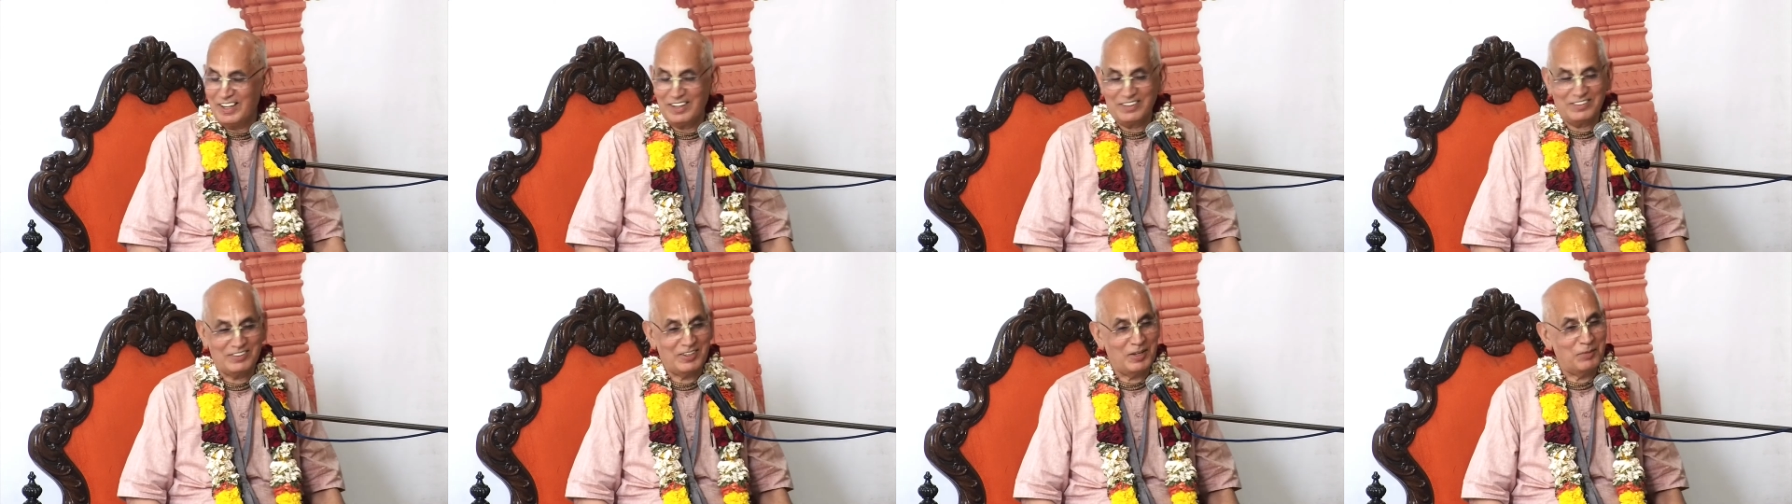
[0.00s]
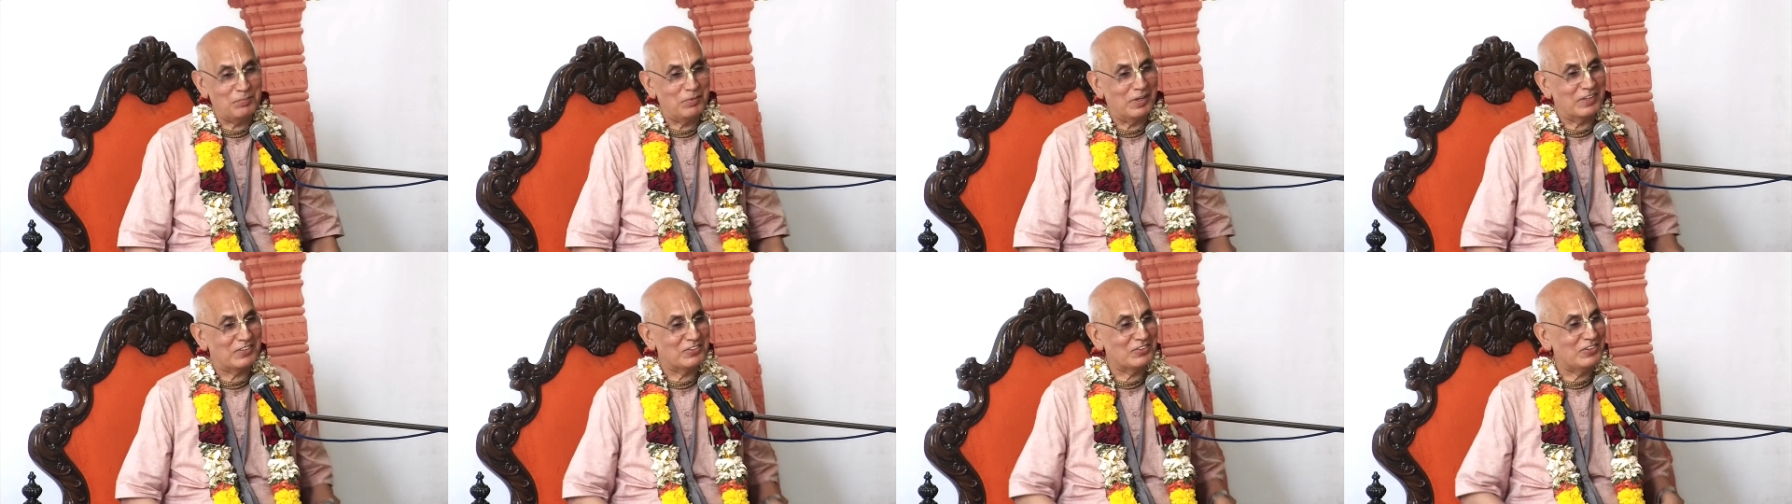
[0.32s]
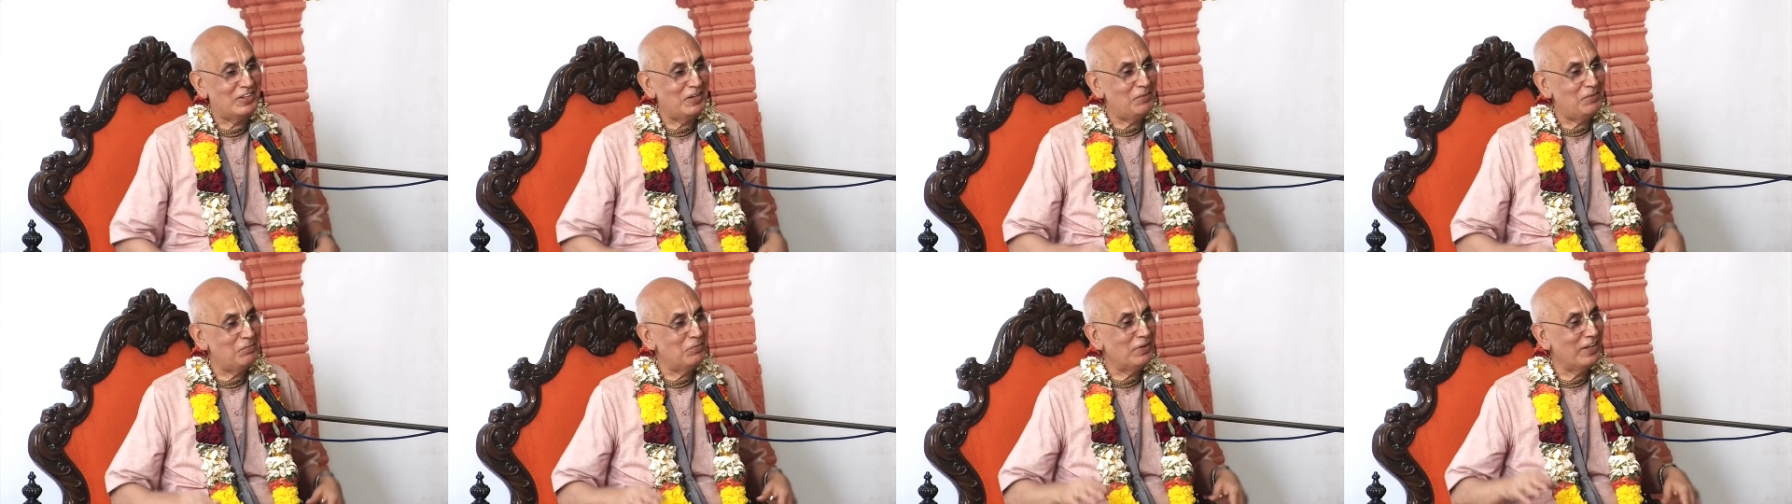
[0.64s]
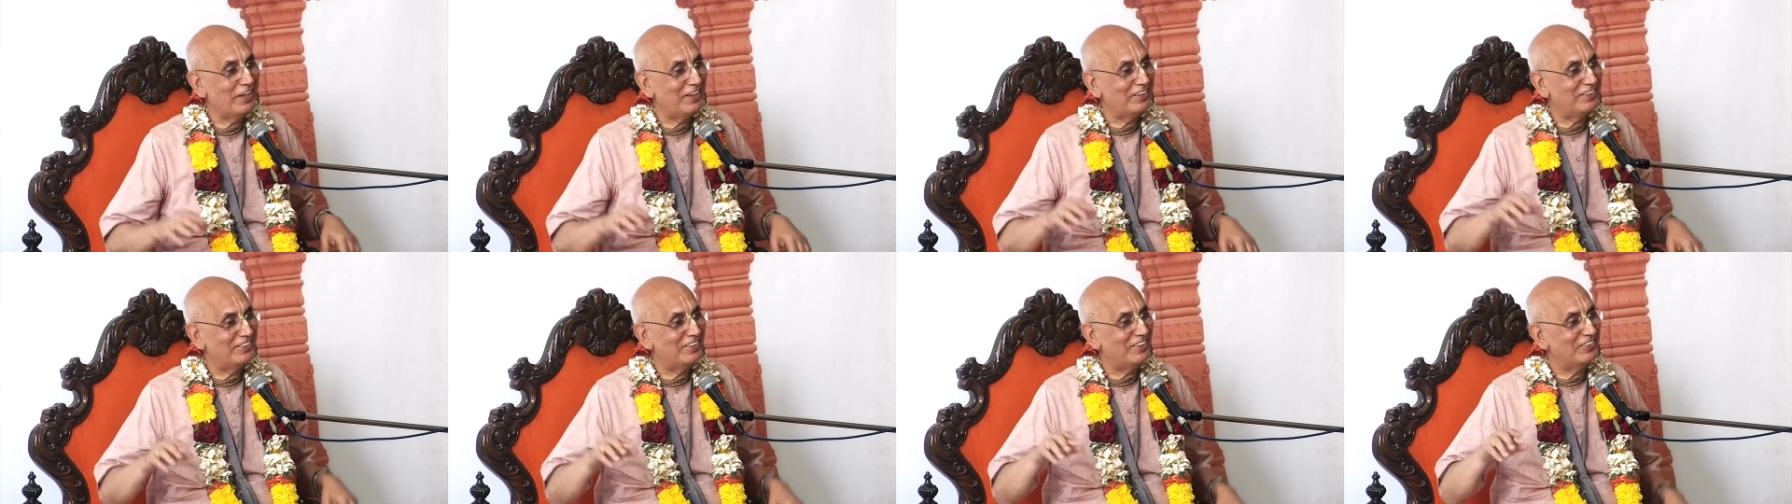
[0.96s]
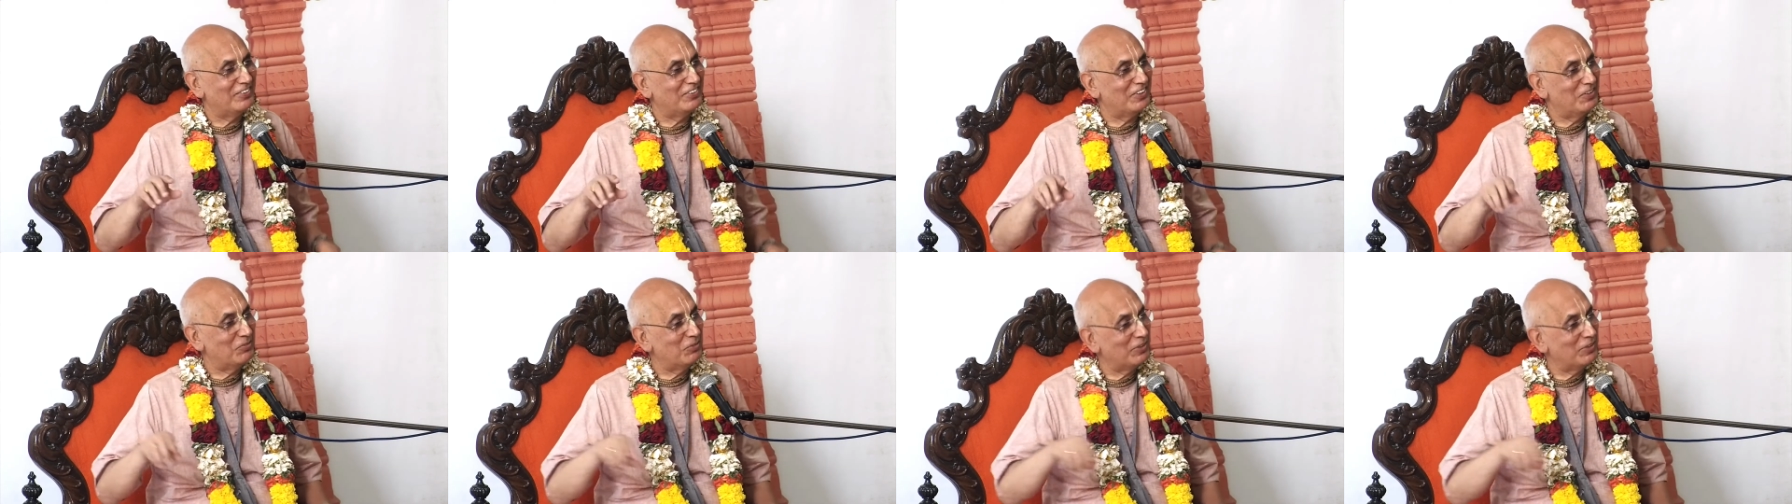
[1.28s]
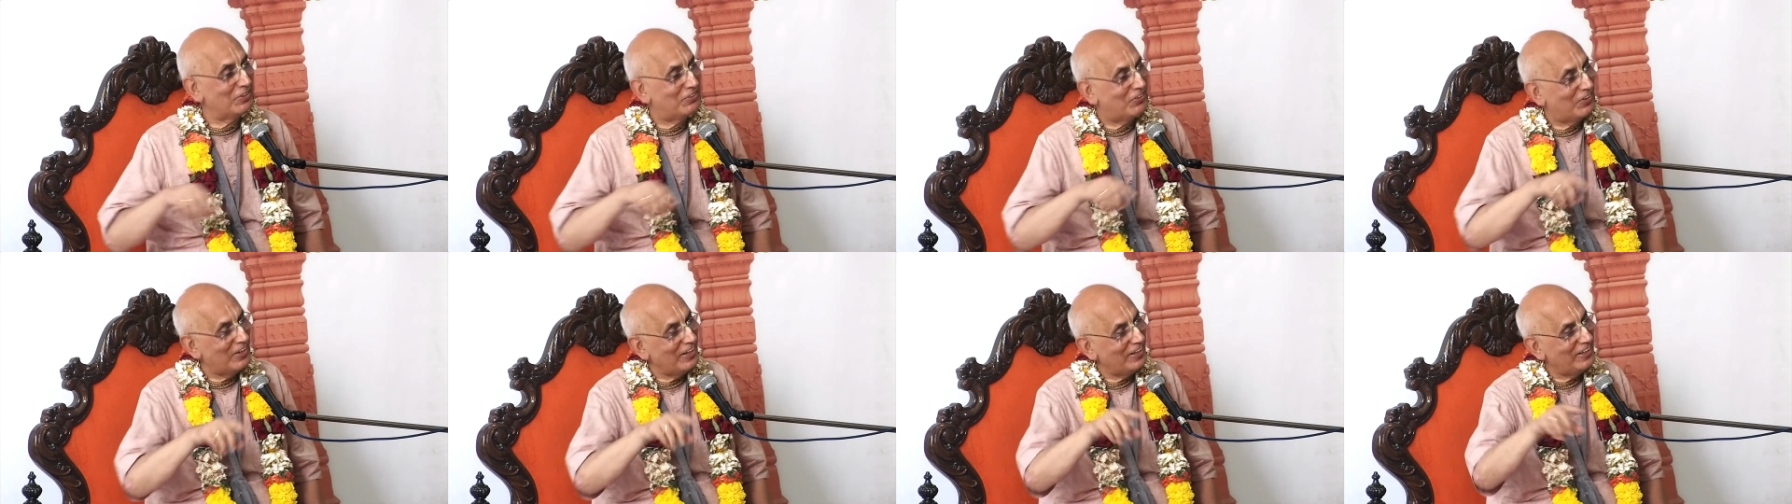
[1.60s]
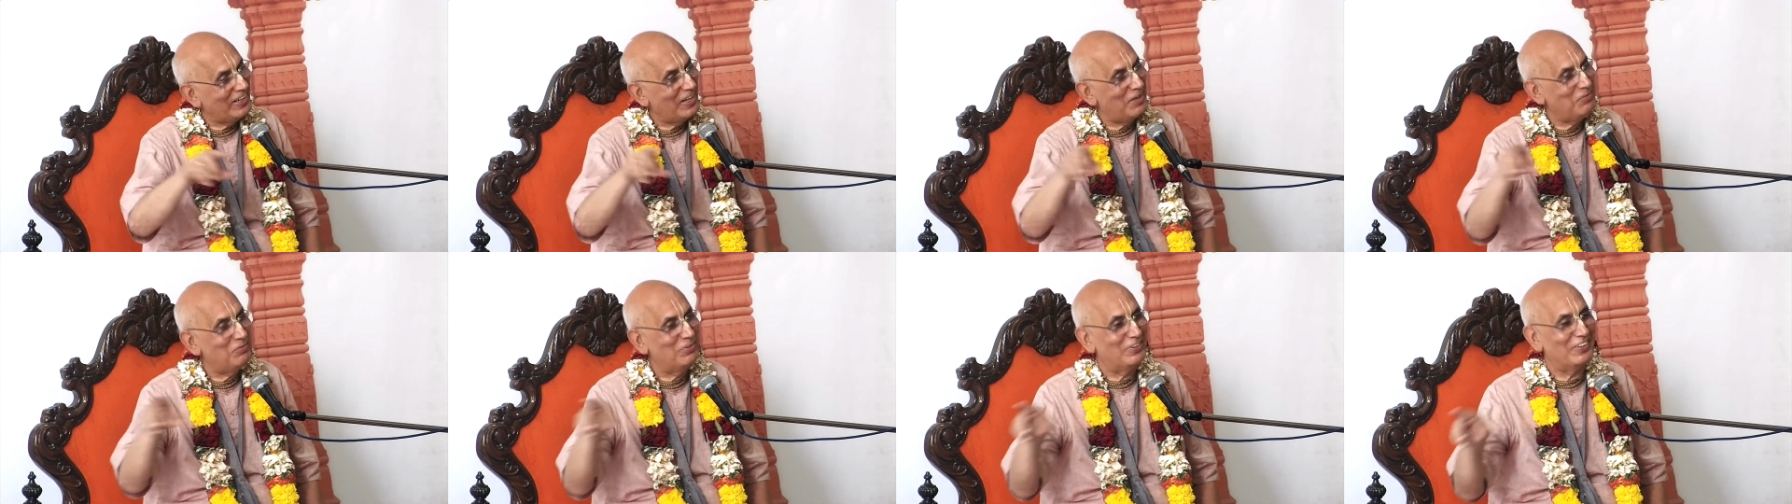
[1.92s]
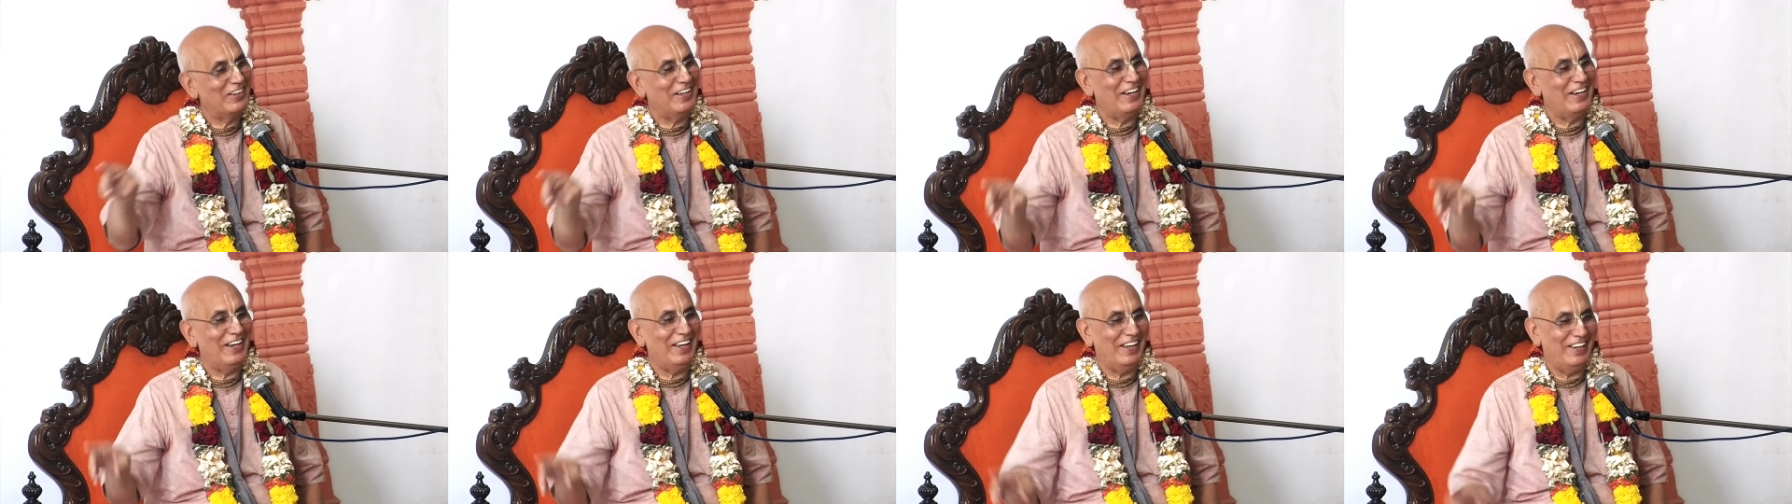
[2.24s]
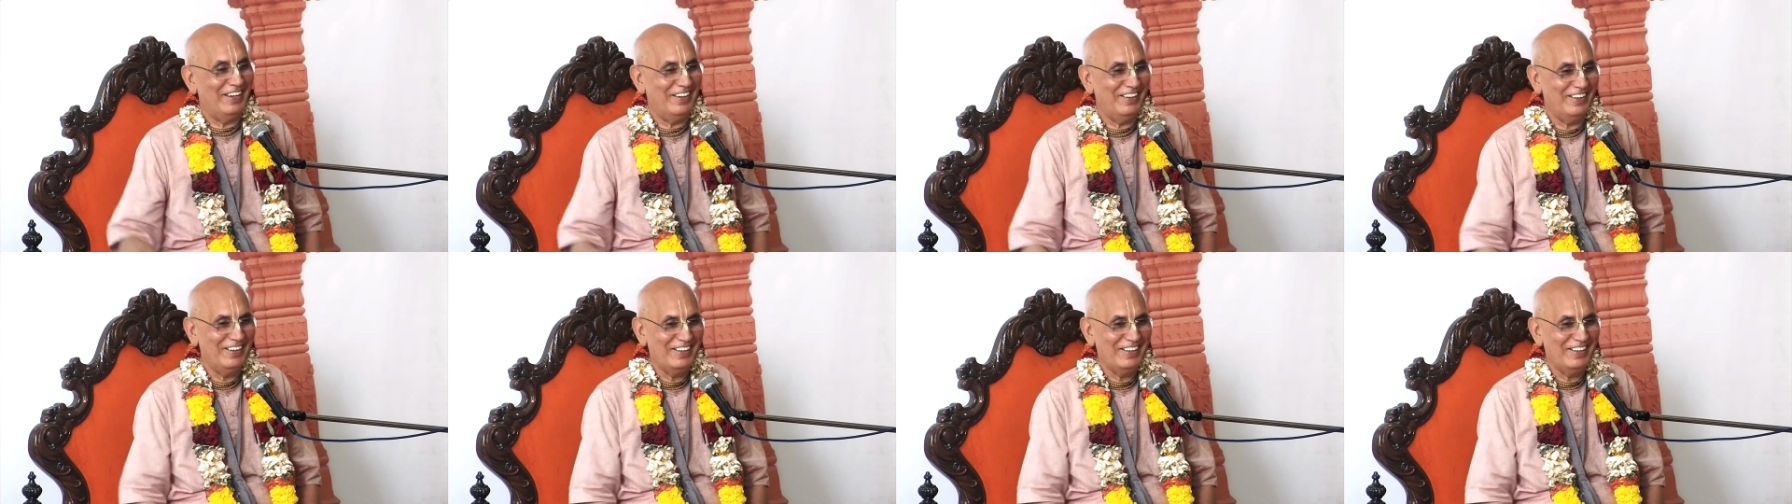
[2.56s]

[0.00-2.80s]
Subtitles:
And some extreme cases, even 3 times a day.